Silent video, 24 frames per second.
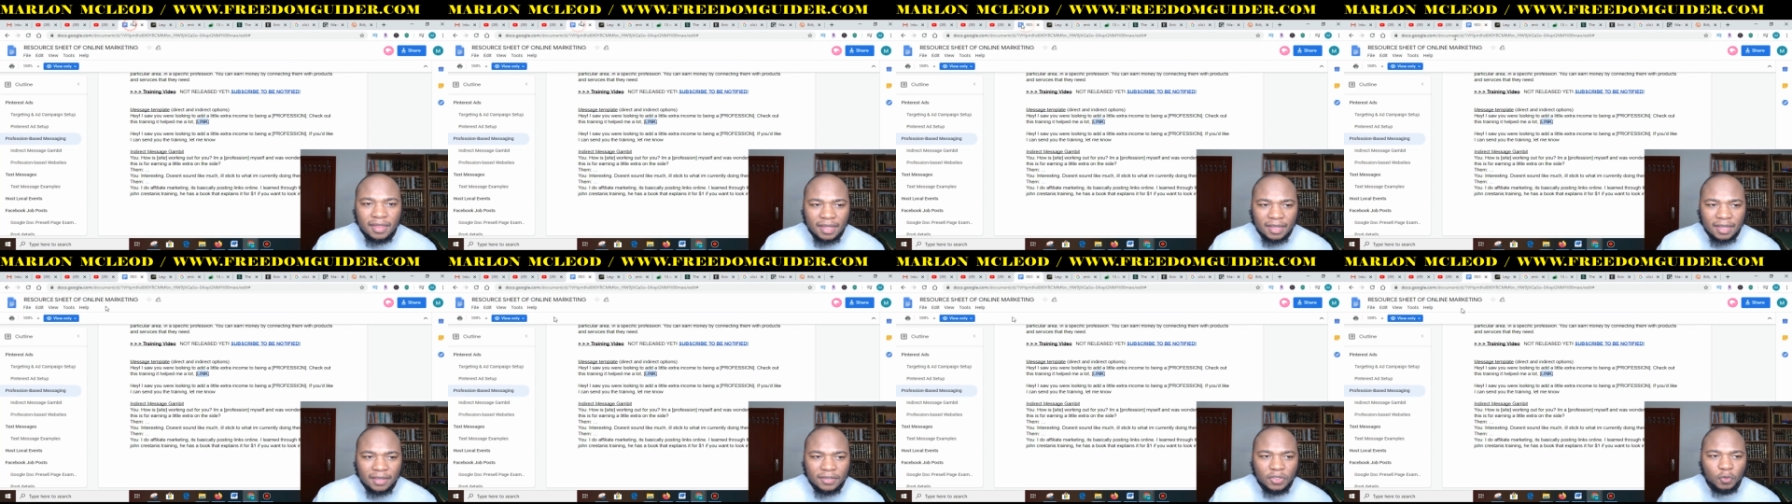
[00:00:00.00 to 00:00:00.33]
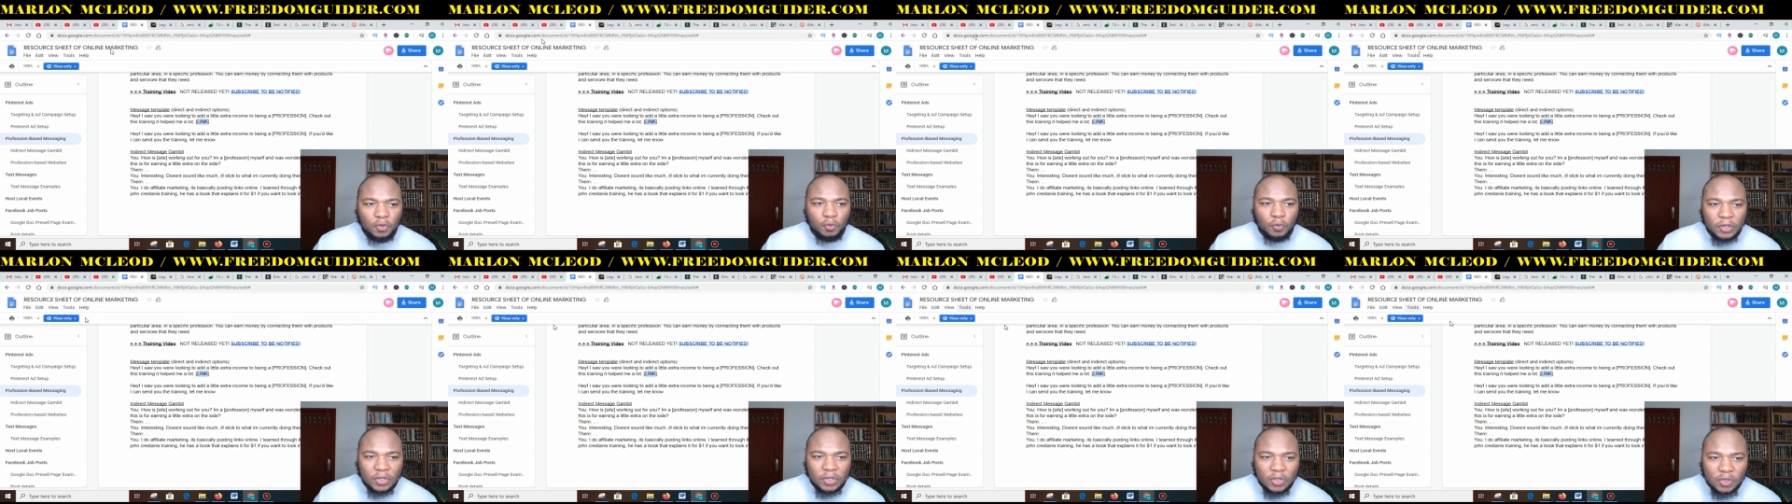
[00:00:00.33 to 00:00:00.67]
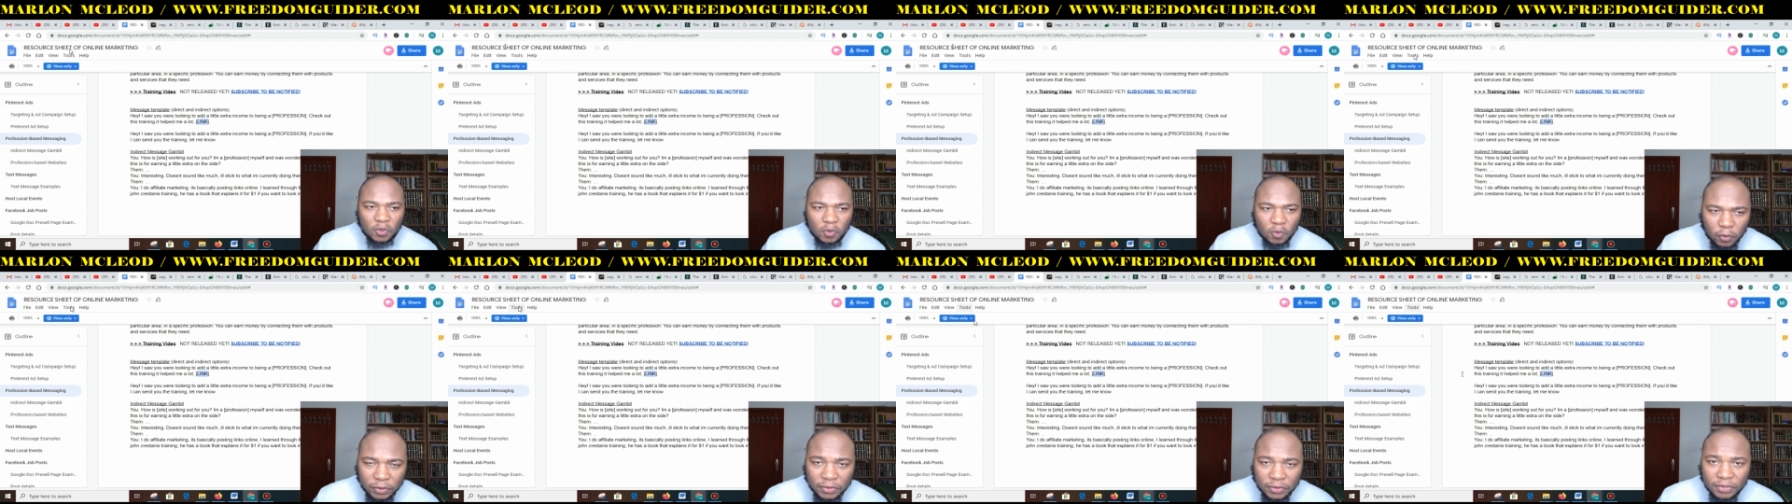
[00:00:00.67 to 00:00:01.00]
this
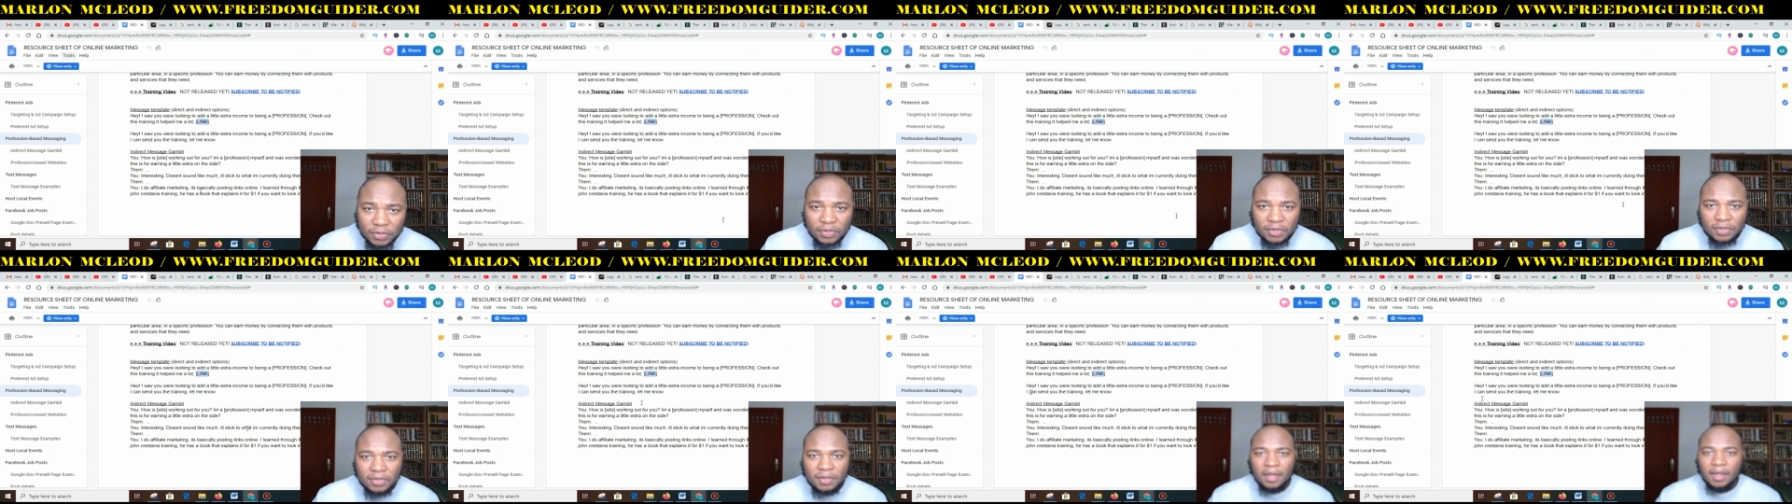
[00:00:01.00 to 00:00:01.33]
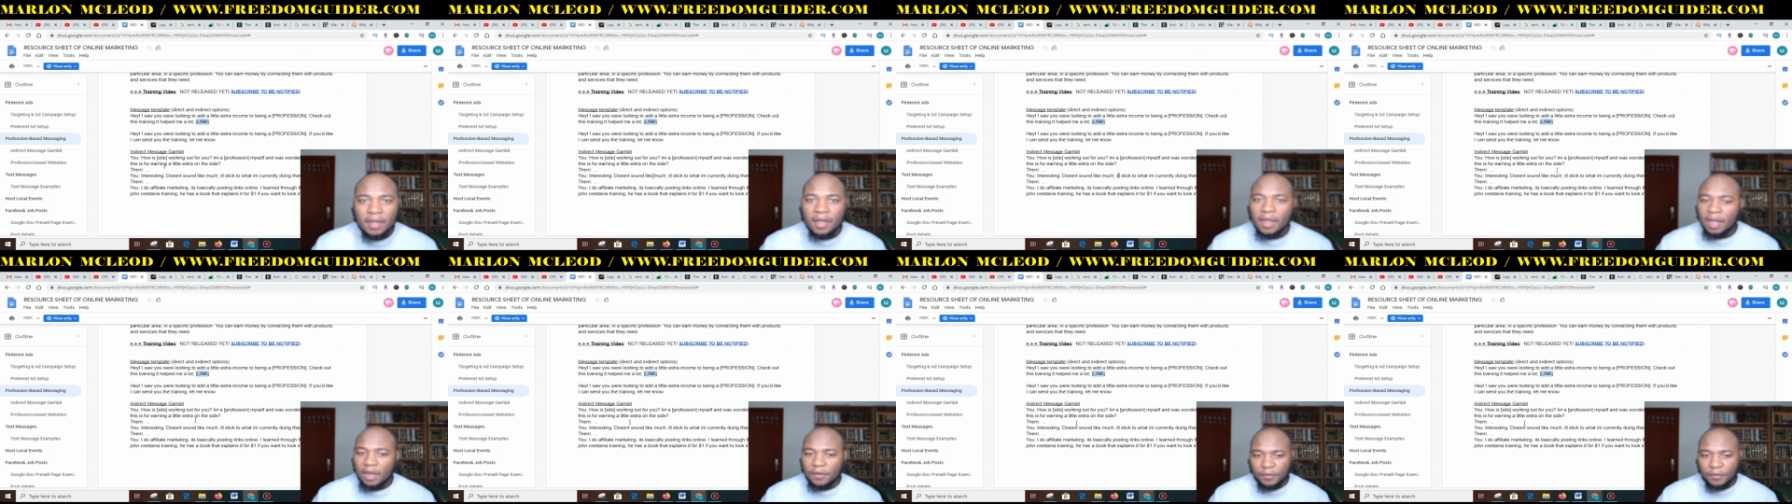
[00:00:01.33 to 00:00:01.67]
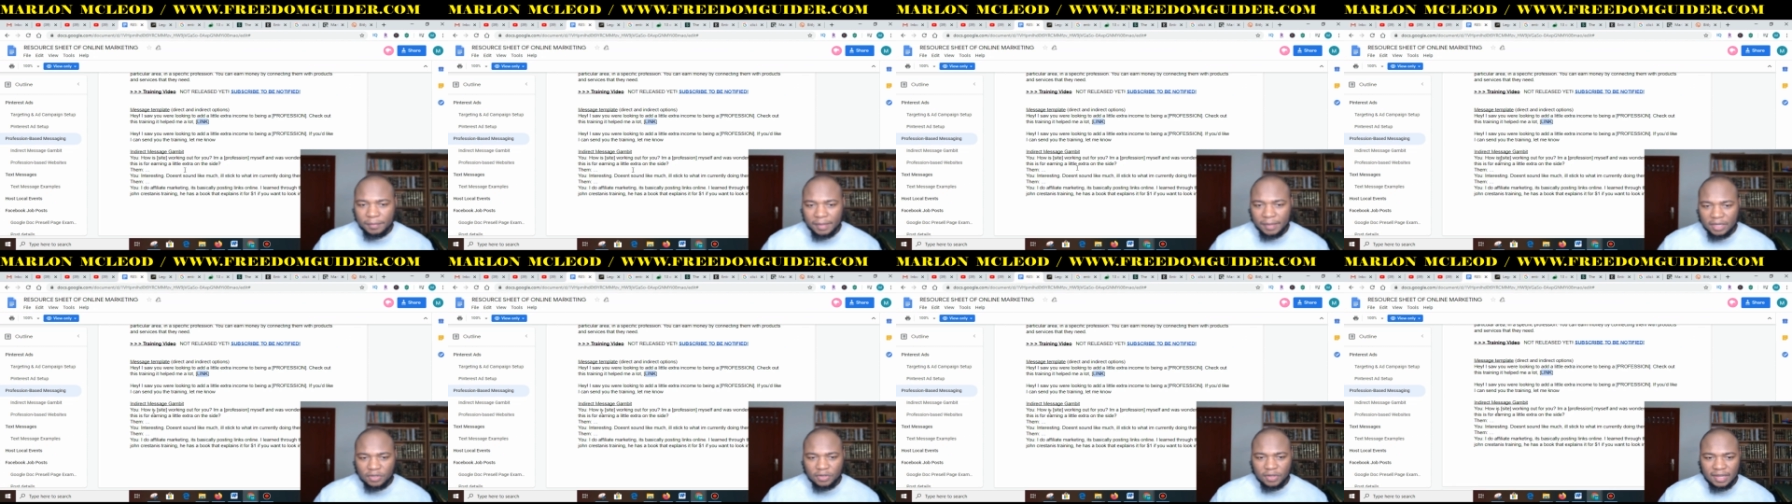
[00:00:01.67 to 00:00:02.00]
resource
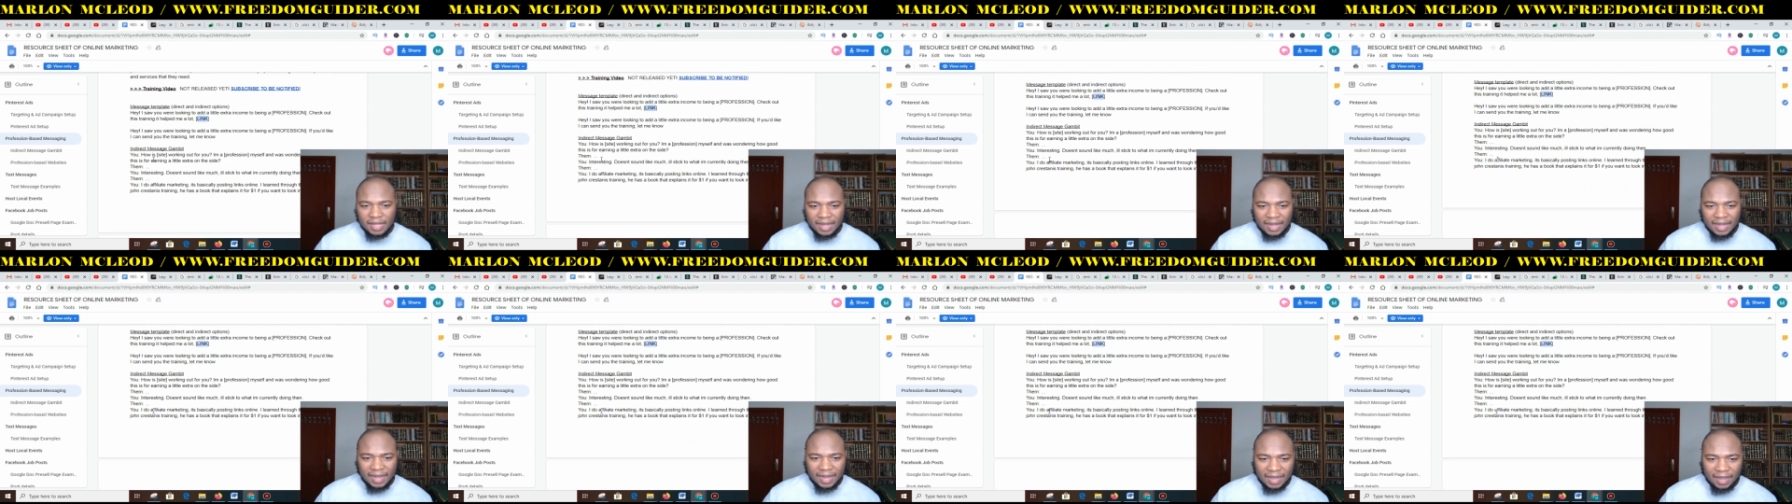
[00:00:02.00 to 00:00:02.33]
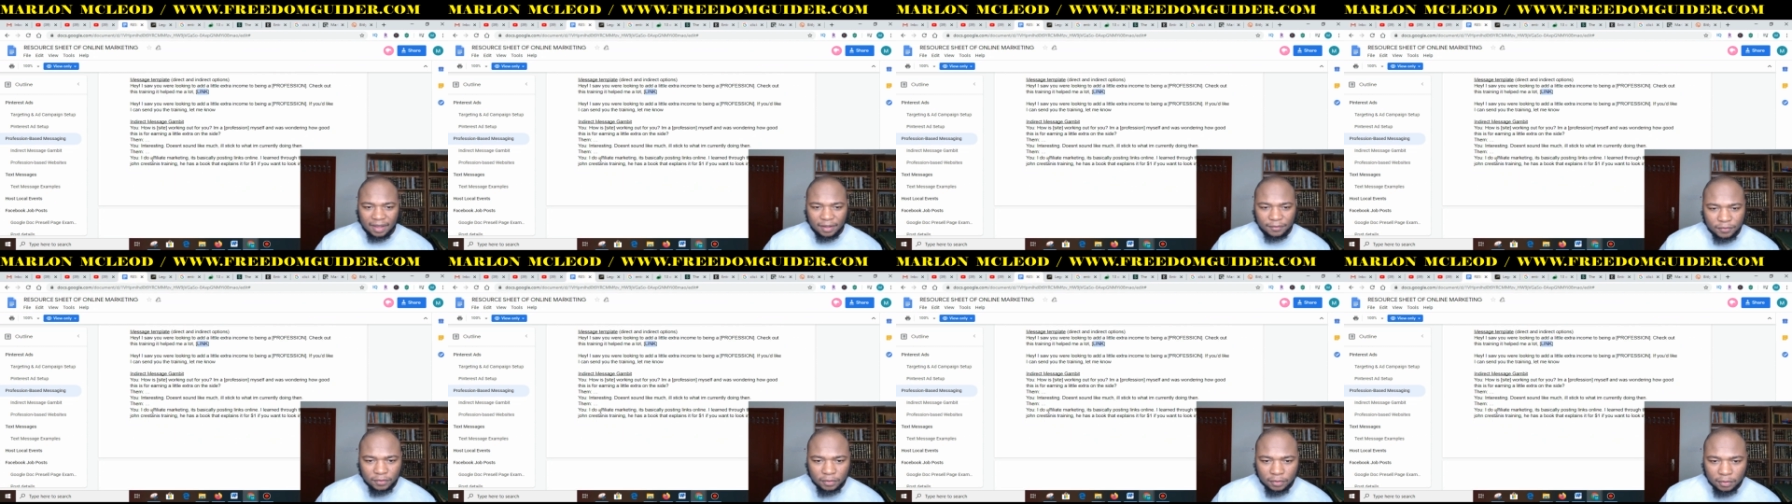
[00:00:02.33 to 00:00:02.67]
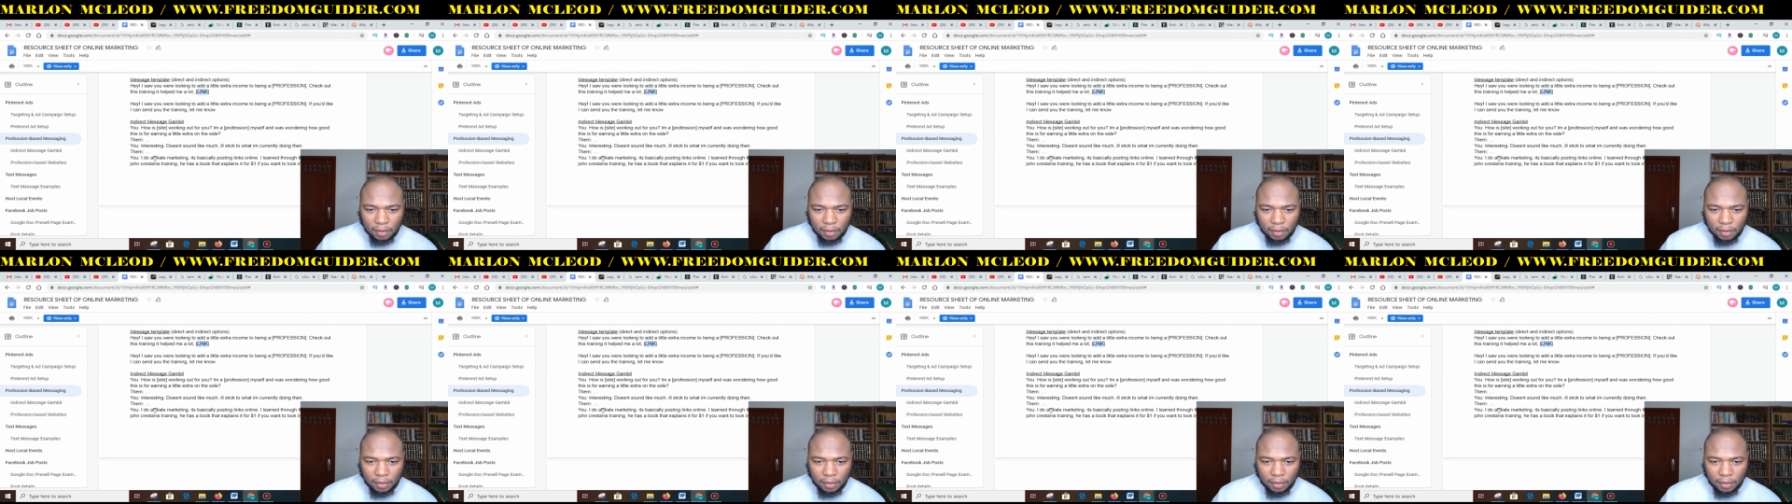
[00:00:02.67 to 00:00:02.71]
information that I have